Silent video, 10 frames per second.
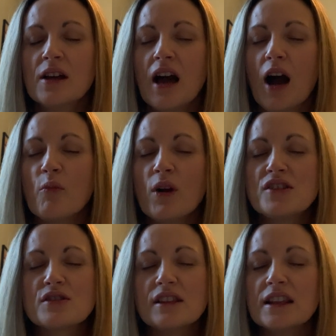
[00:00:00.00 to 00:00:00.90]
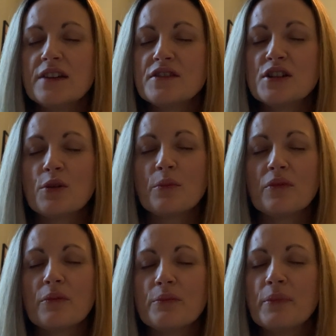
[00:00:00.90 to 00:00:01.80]
And we're just lifting up
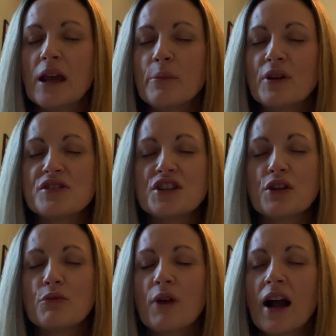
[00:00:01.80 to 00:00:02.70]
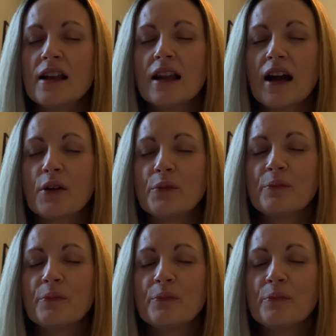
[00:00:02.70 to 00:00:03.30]
people to you right now.